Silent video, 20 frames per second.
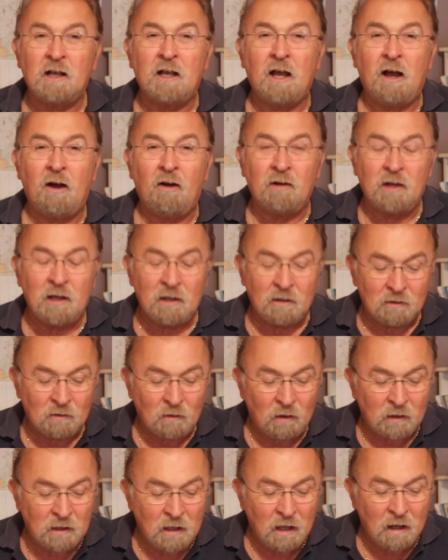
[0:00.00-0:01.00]
County,
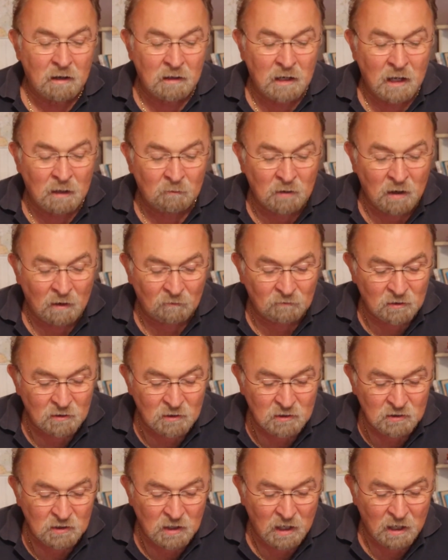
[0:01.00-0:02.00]
again named after
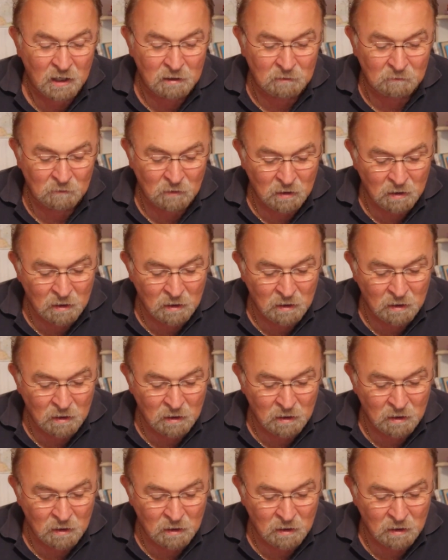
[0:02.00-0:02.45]
the state.